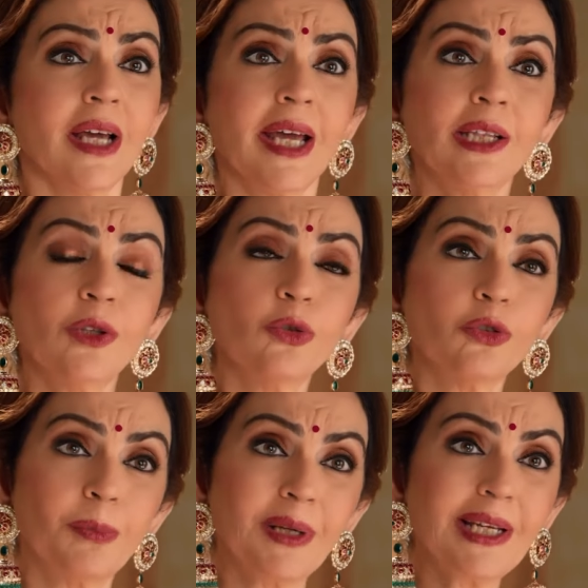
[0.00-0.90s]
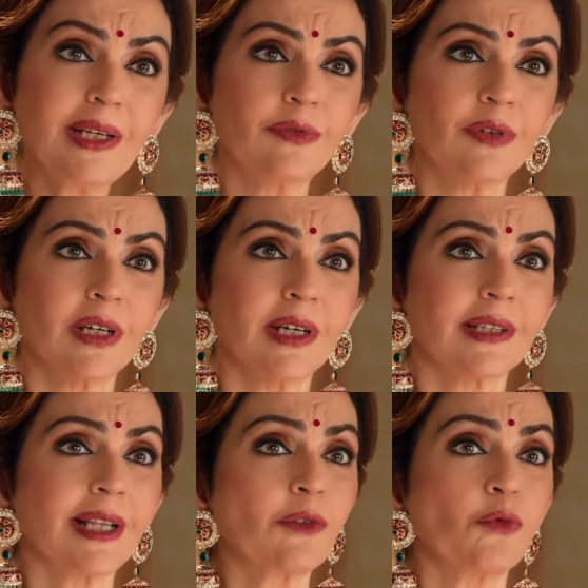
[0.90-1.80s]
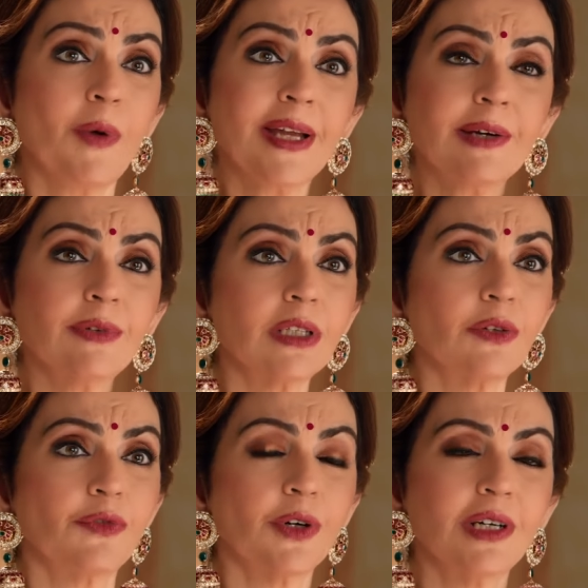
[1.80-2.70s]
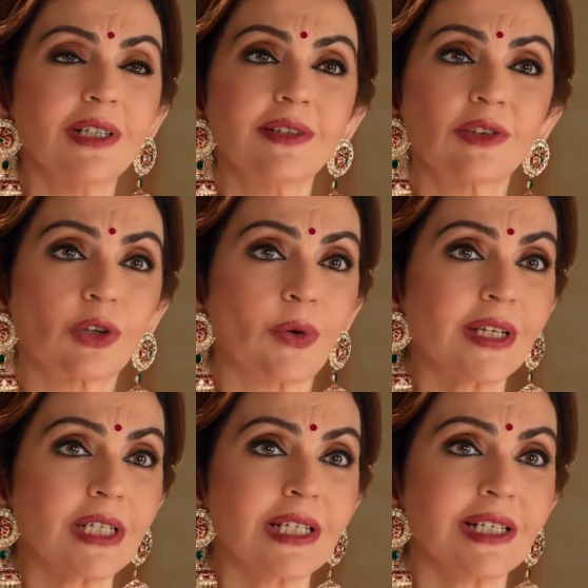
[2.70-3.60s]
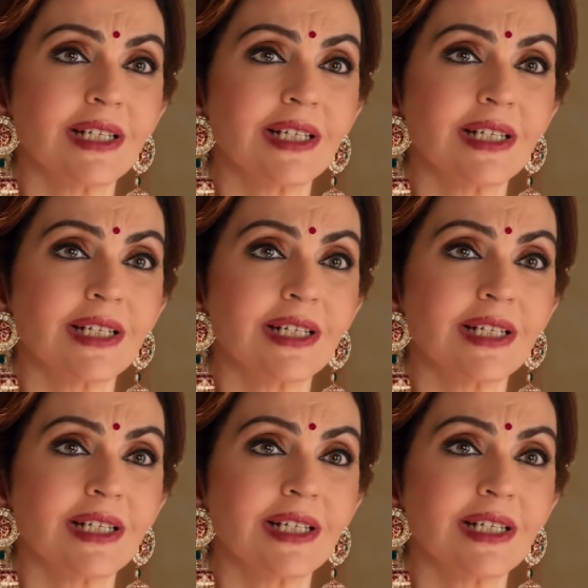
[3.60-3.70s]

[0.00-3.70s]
Hindus believe that whenever the world is threatened